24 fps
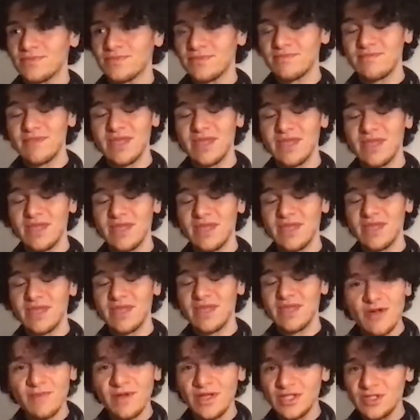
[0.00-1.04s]

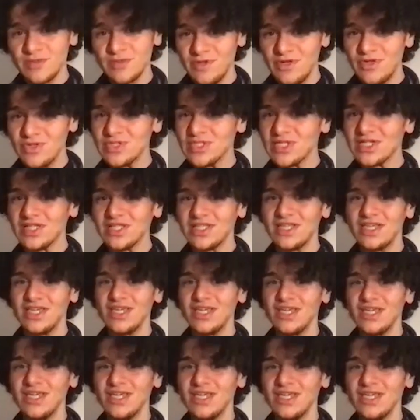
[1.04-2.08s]
experiment
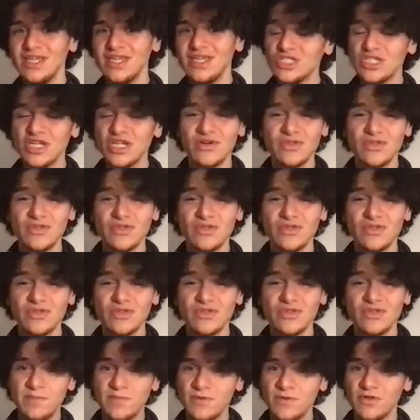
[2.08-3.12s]
musically, reach out to
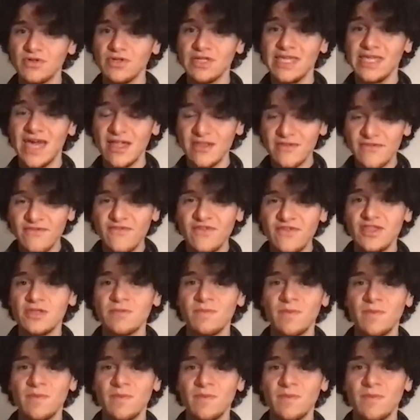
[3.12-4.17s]
people, get
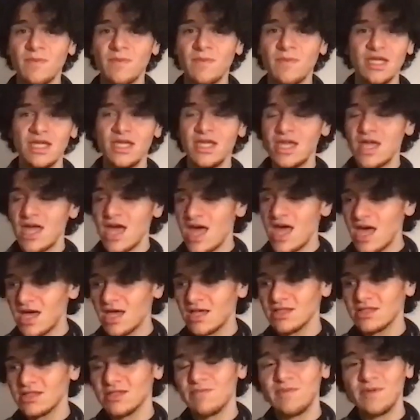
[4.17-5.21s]
feedback,
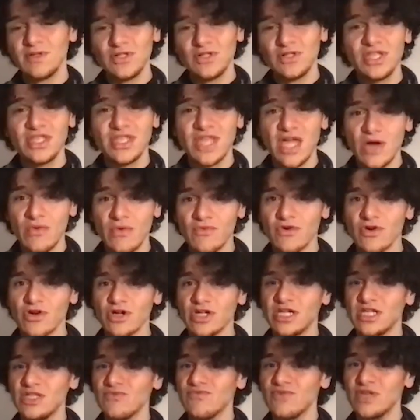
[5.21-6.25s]
and build a network
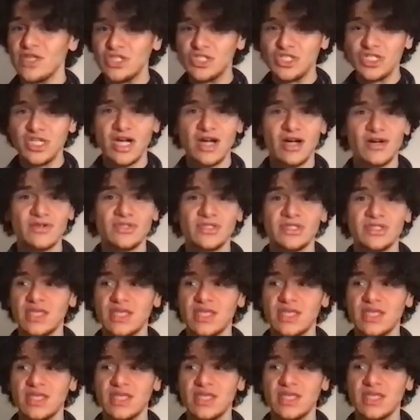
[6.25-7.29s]
and reach out
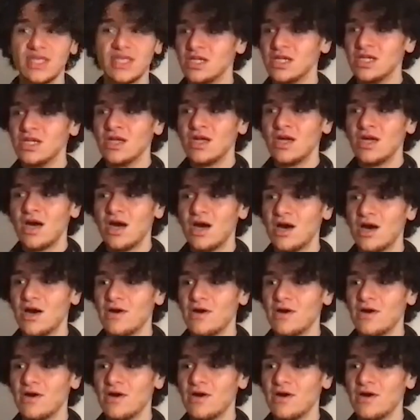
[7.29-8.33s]
and
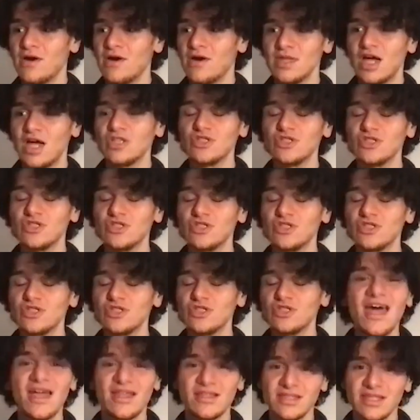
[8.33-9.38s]

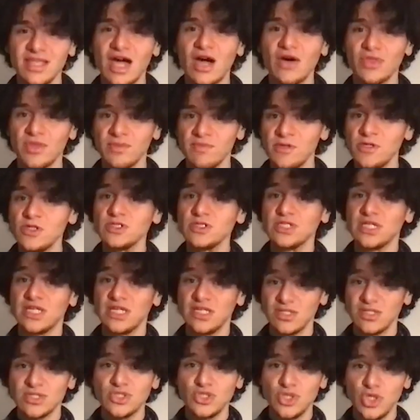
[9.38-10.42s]
understand how the music
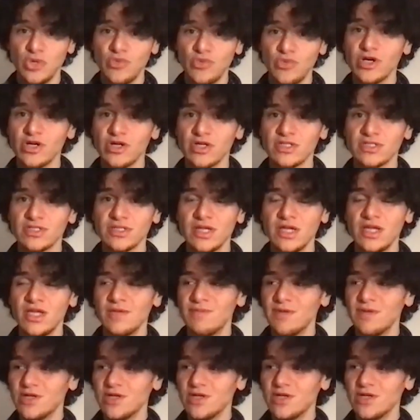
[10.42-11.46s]
industry works.
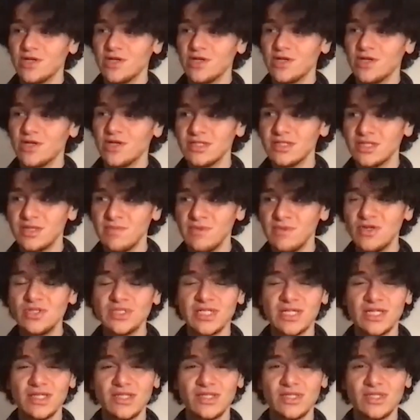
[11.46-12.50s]
Because the music
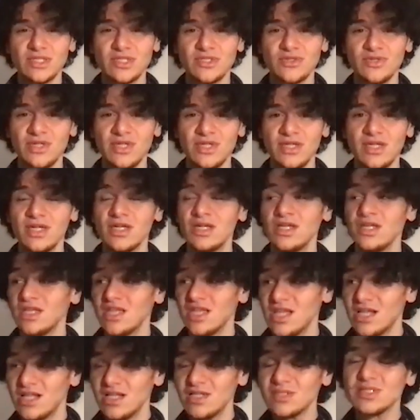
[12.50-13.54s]
industry
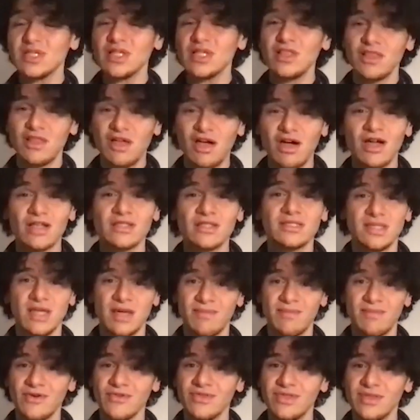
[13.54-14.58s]
it is a lot
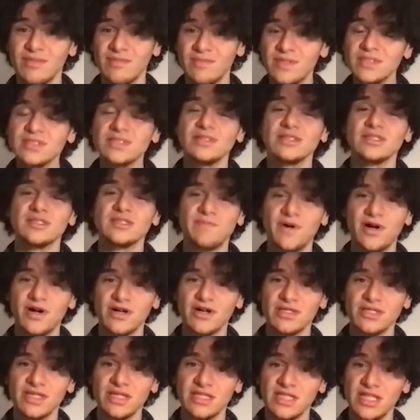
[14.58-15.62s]
about the business
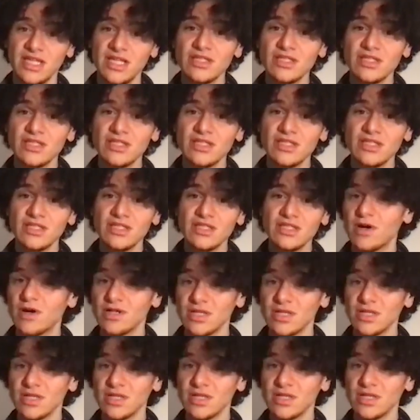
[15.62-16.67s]
part and the industry part
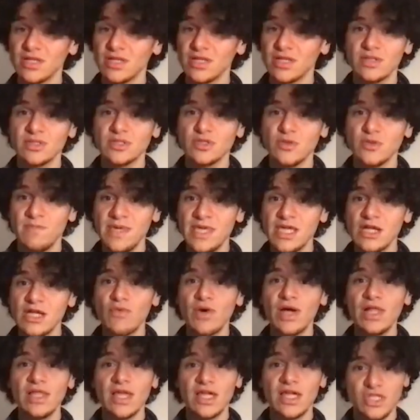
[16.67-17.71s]
as well. So being
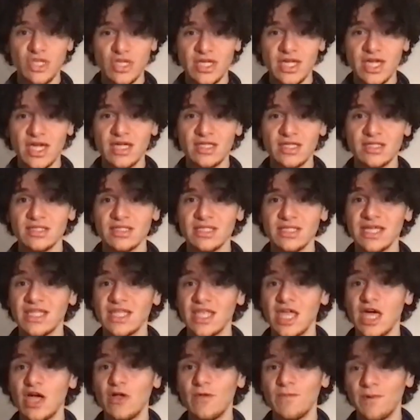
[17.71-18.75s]
well educated can
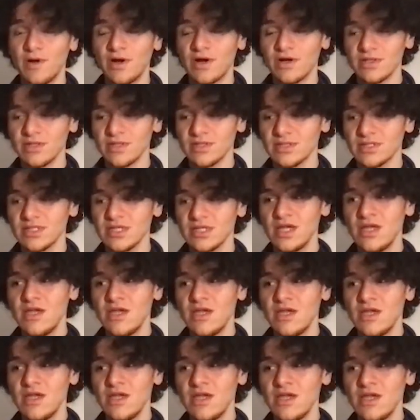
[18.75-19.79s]
help artists,
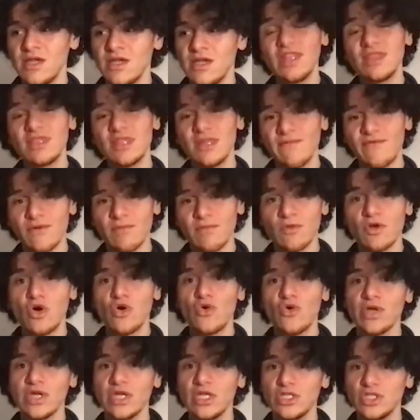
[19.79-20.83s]
prevent them from
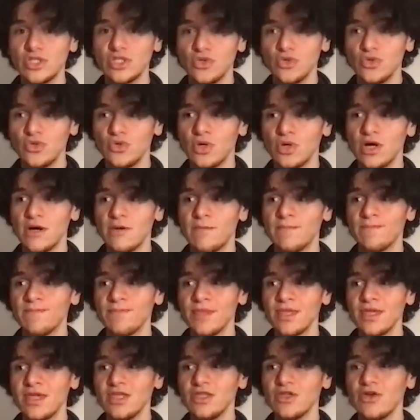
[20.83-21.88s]
going into
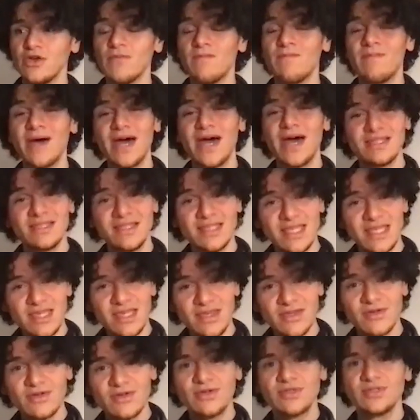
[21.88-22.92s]
bad
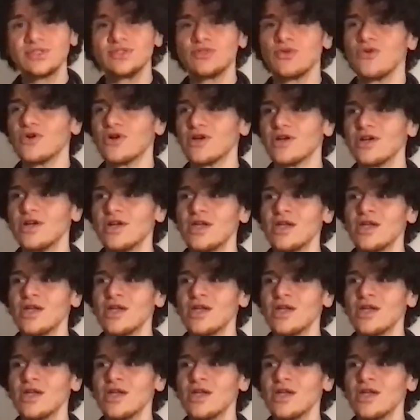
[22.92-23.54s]
deals, or